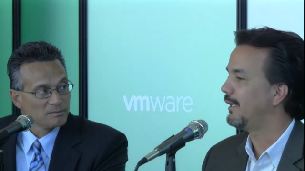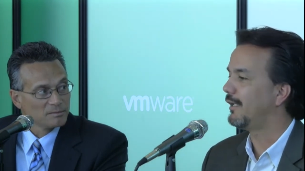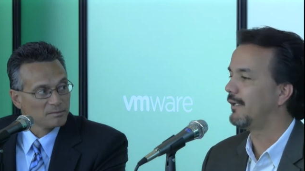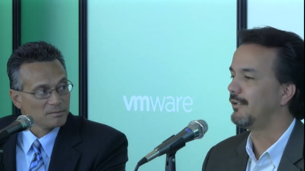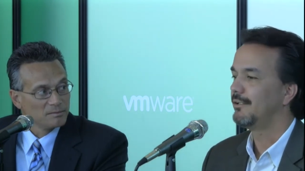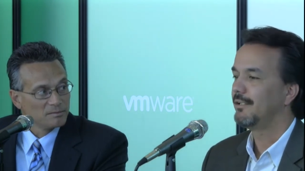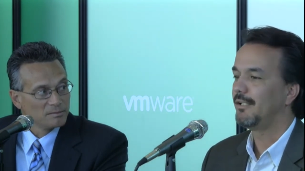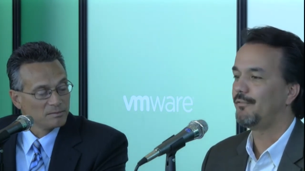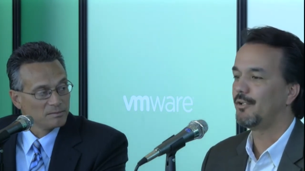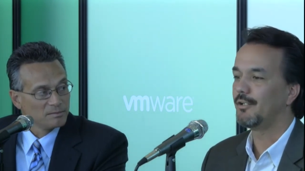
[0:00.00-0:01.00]
Speaker 1: And
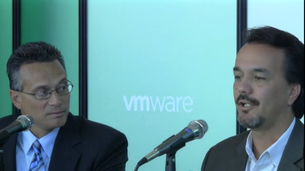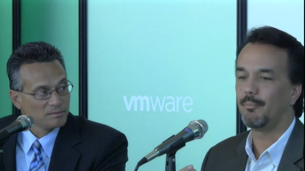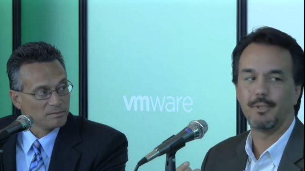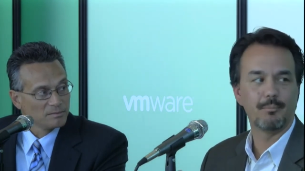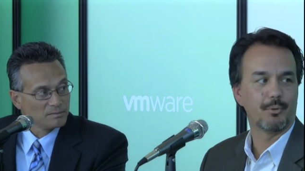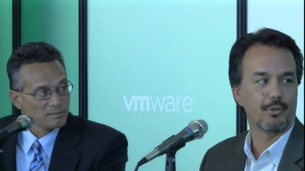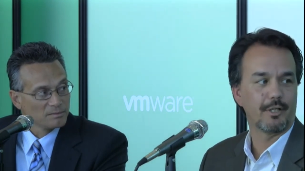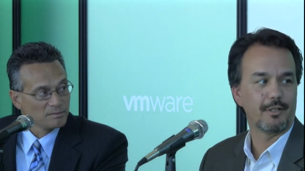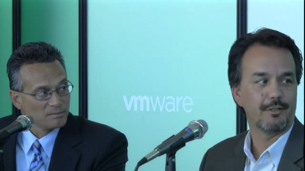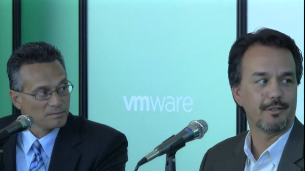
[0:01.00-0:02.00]
if you're a big
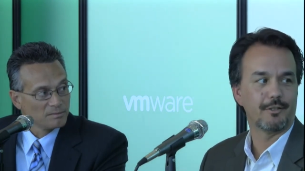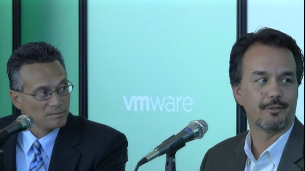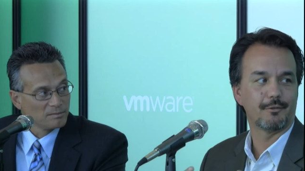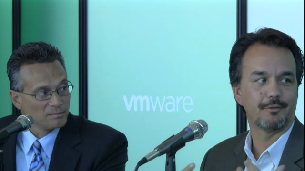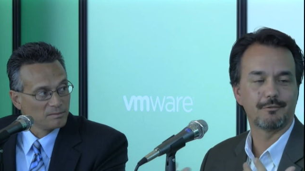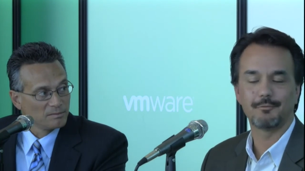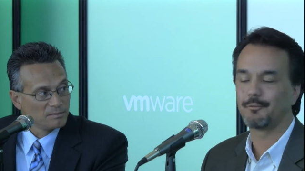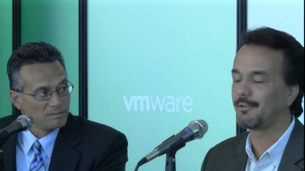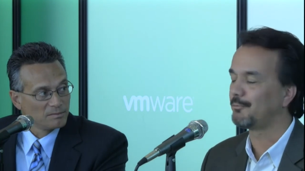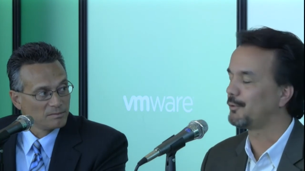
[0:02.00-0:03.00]
boy, you know,
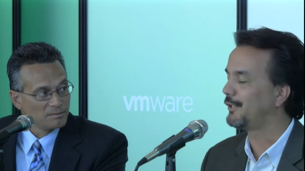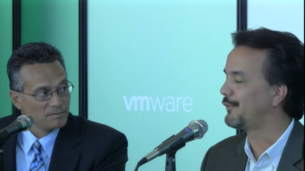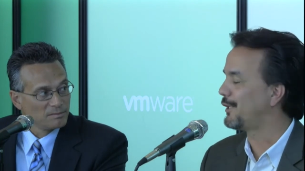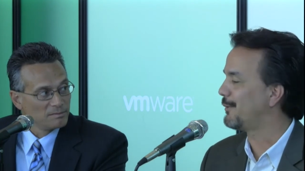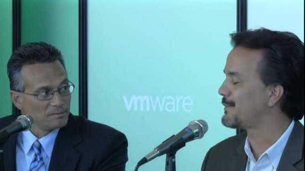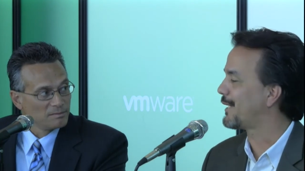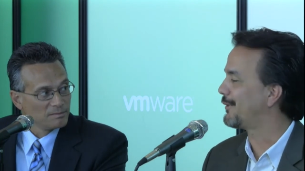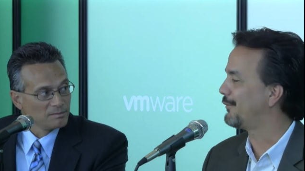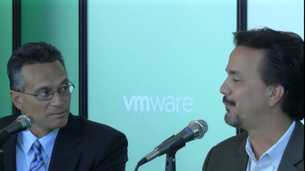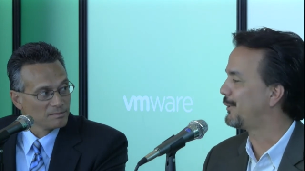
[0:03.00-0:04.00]
we'll leave their names
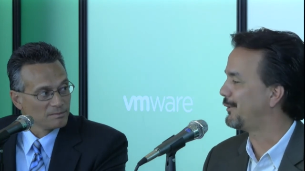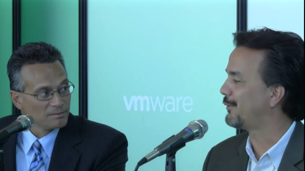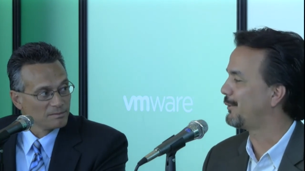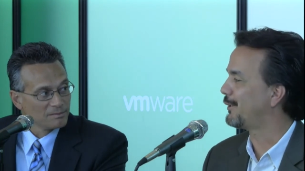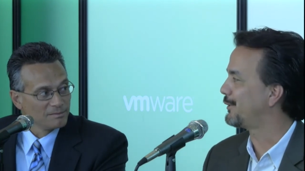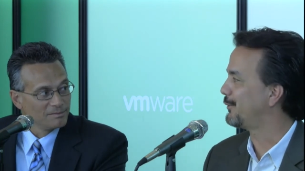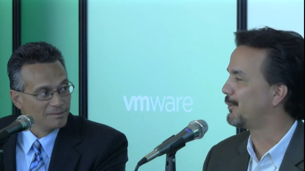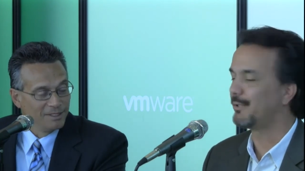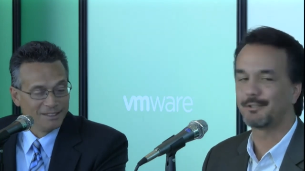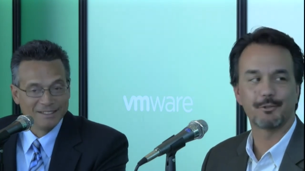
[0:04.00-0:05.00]
out of it, but you know, we all know
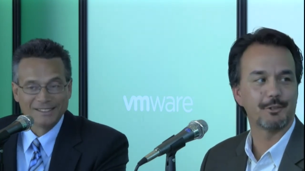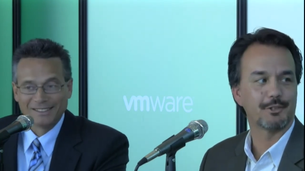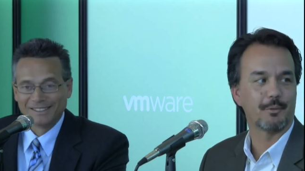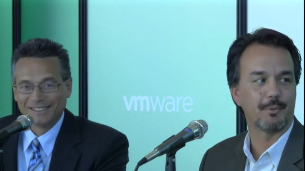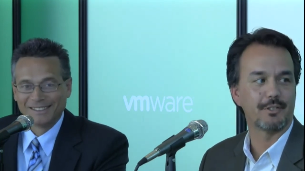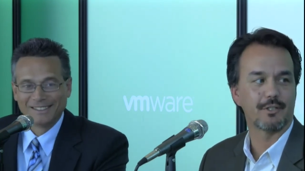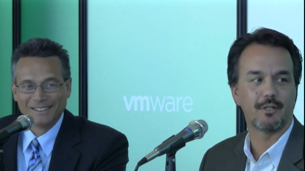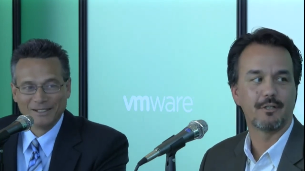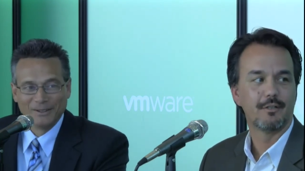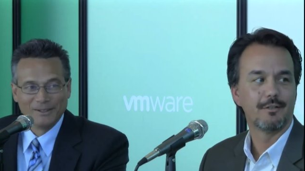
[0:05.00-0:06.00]
who the big storage companies
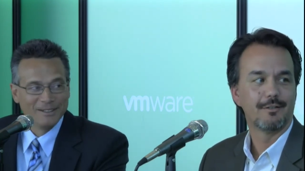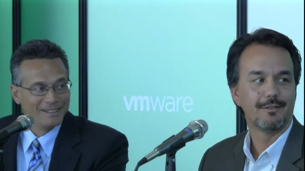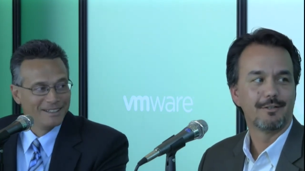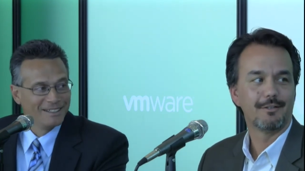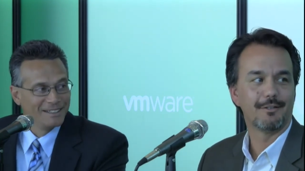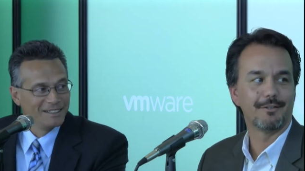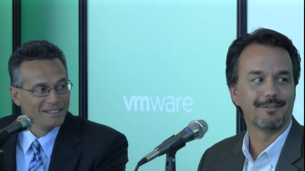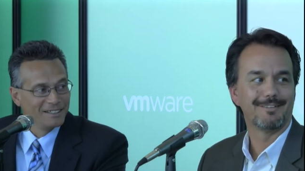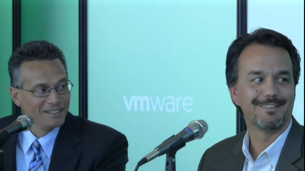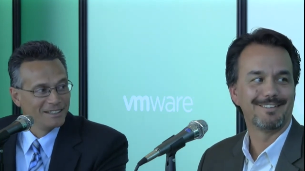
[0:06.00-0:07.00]
are. Who's next? Who do you, you think
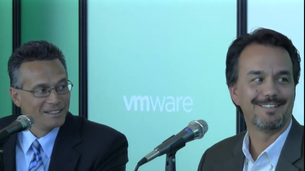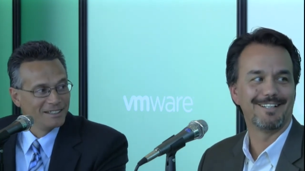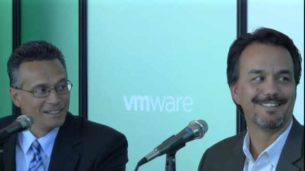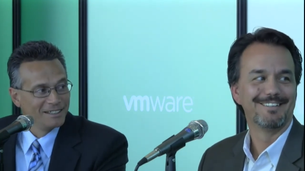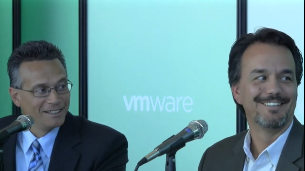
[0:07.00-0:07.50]
is going to go next? Yeah,